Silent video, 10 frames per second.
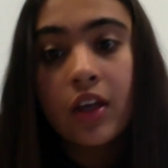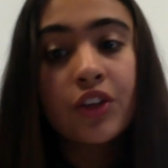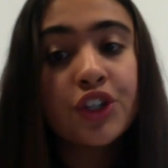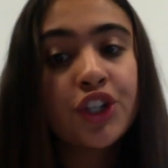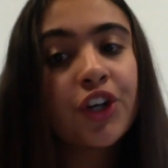
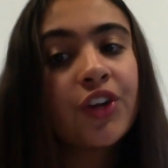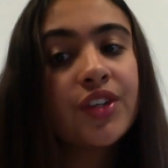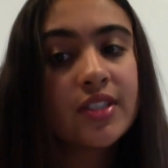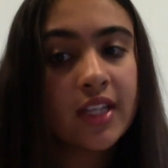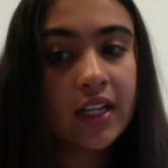The sugar on the
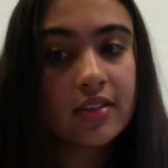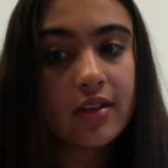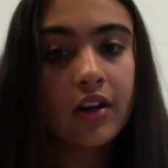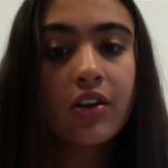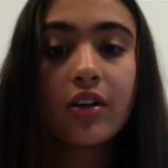sticks
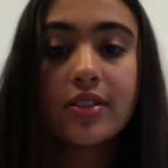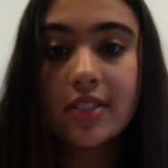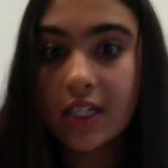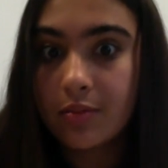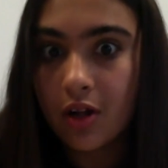are called
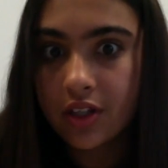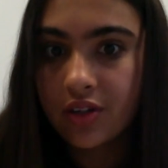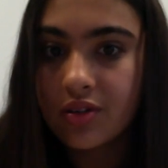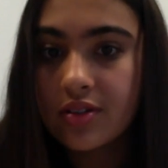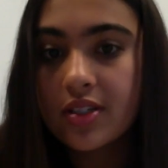seed
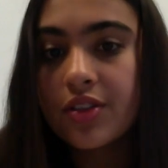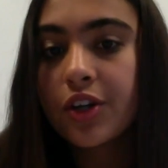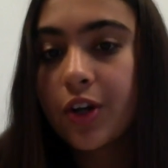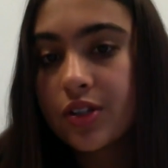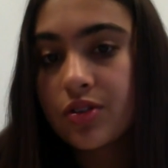molecules, and the
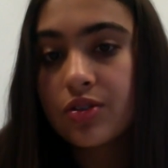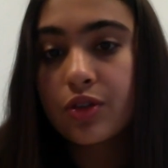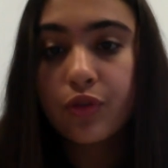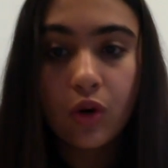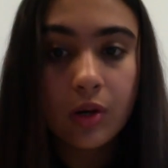crystals
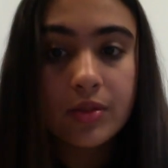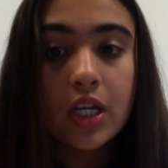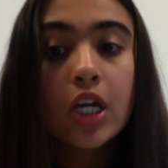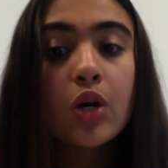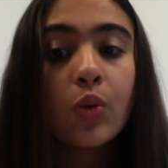are formed
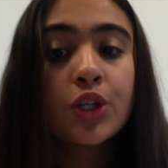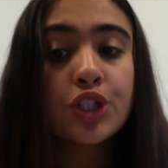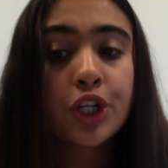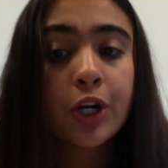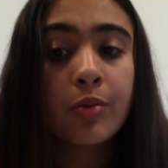when
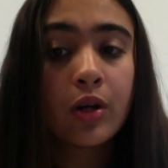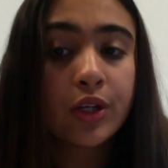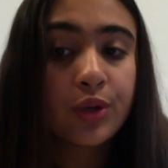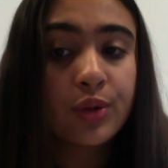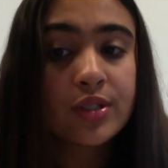sugar
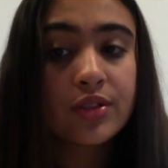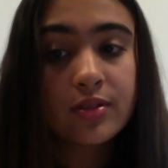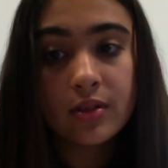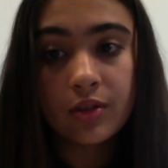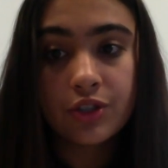molecules in the
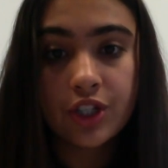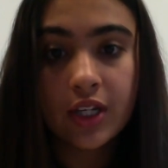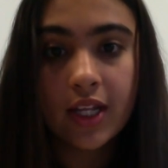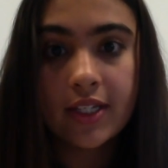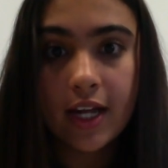
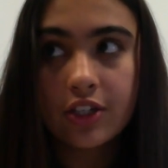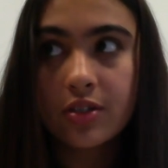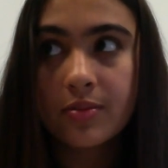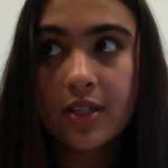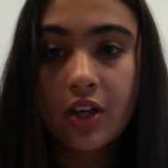solution attach
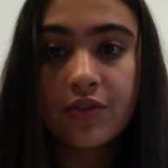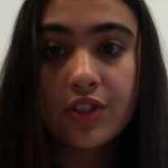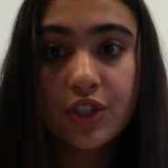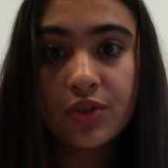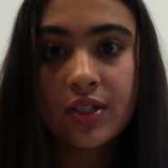
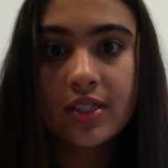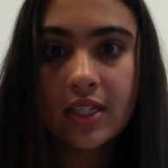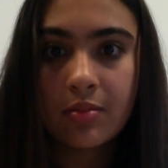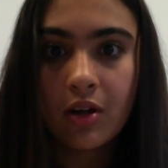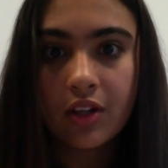themselves to these
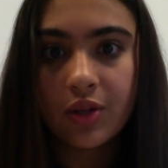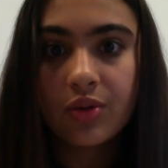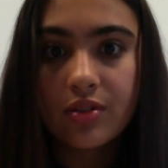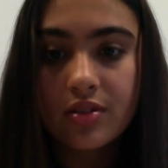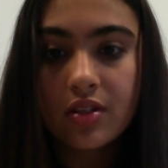seed
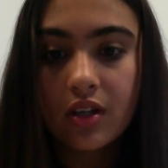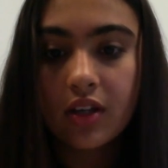molecules.